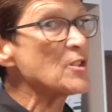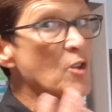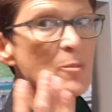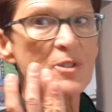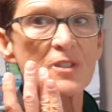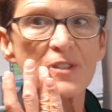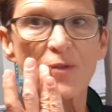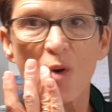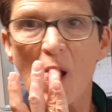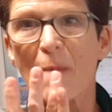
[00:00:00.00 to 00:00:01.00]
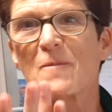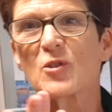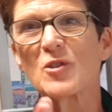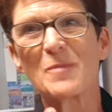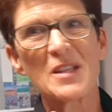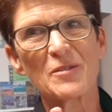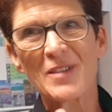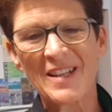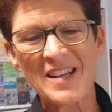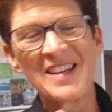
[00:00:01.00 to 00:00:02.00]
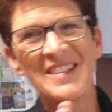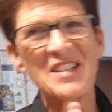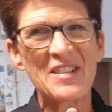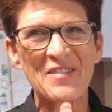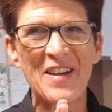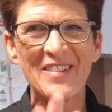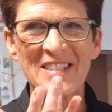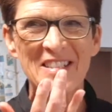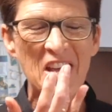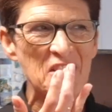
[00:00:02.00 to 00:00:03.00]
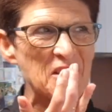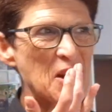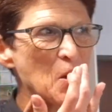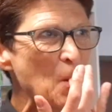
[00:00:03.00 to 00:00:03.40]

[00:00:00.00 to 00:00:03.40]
options for, excuse me, it's really very tasty.